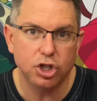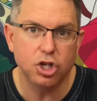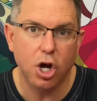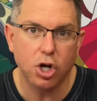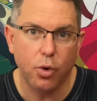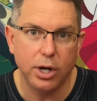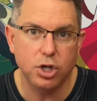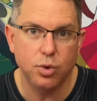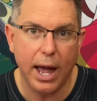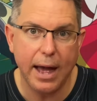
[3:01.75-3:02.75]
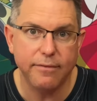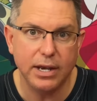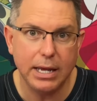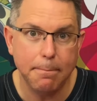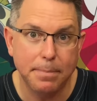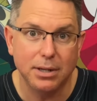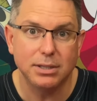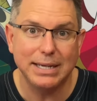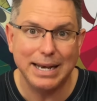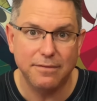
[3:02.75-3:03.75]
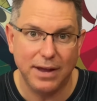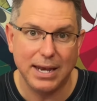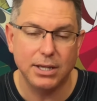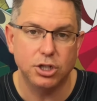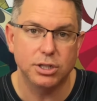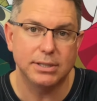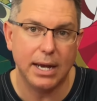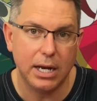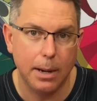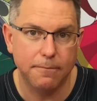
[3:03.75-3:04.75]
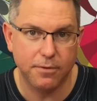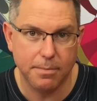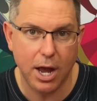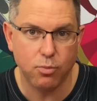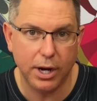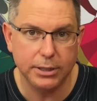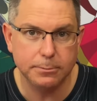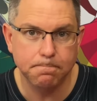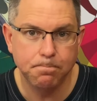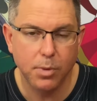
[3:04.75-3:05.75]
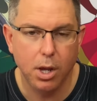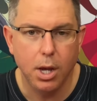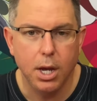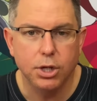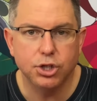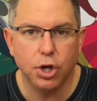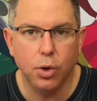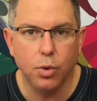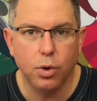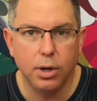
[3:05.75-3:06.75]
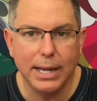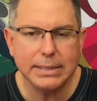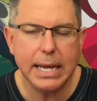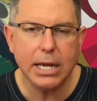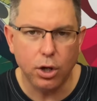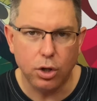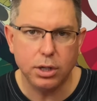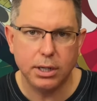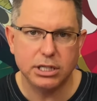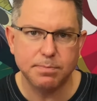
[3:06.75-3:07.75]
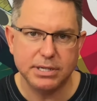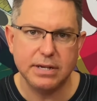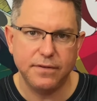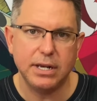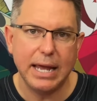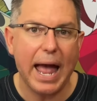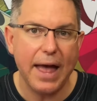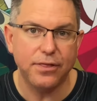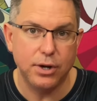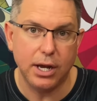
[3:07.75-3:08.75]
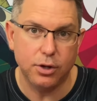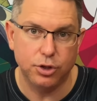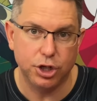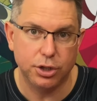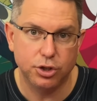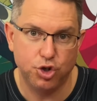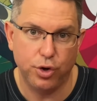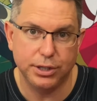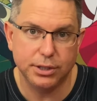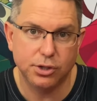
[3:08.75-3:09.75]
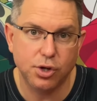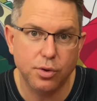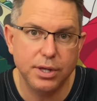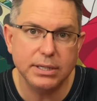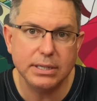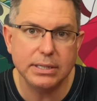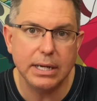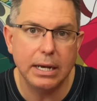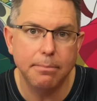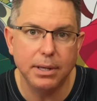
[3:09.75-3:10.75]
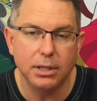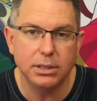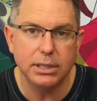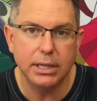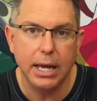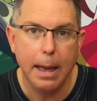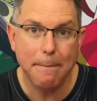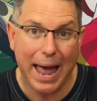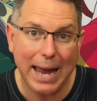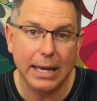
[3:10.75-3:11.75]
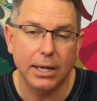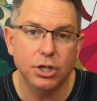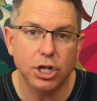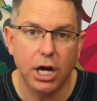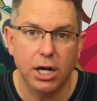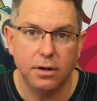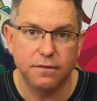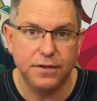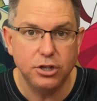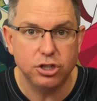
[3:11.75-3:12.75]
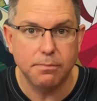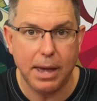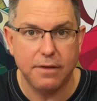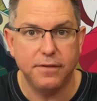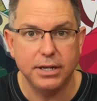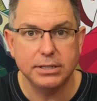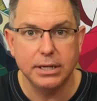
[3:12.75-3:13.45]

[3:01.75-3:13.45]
not going to have any built-in advantages that come from that race. So let's take a look specifically at the Nekojin choice. So this is an ability package of features and benefits,